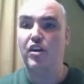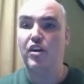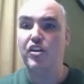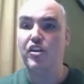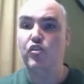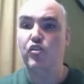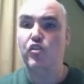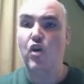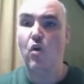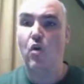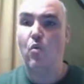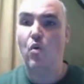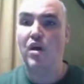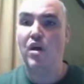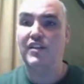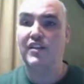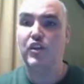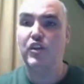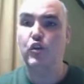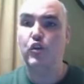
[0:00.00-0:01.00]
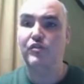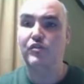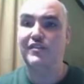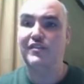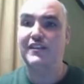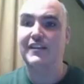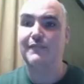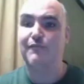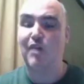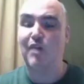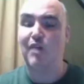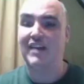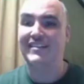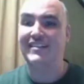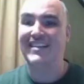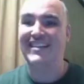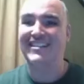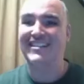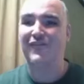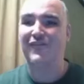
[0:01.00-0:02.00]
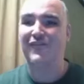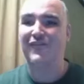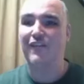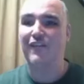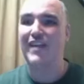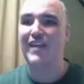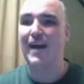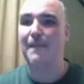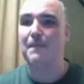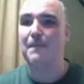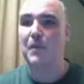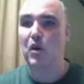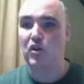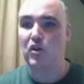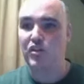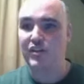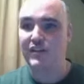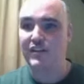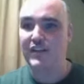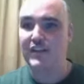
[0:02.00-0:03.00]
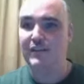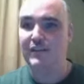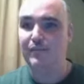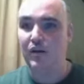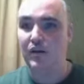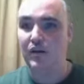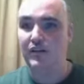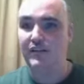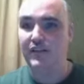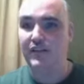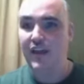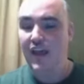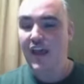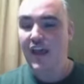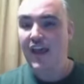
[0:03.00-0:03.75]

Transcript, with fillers: You don't want to use this process if you have not purchased these books.